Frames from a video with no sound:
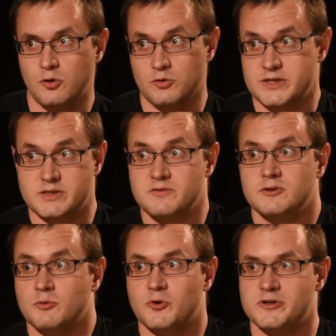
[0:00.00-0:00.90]
as a
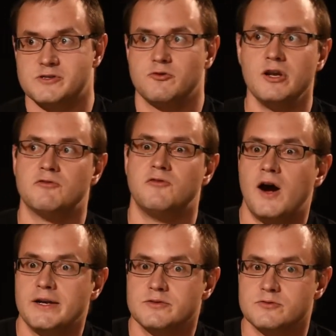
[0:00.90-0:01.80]
developer, it's really
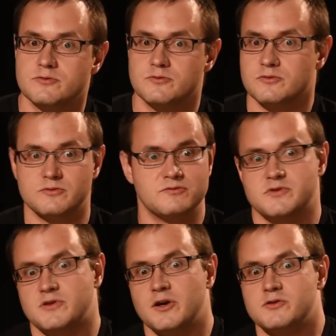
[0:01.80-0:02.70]
fun to
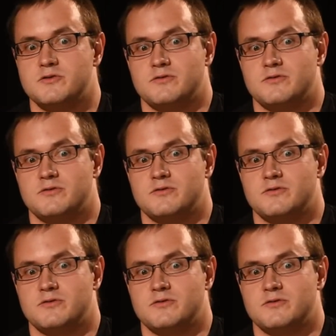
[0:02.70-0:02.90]
start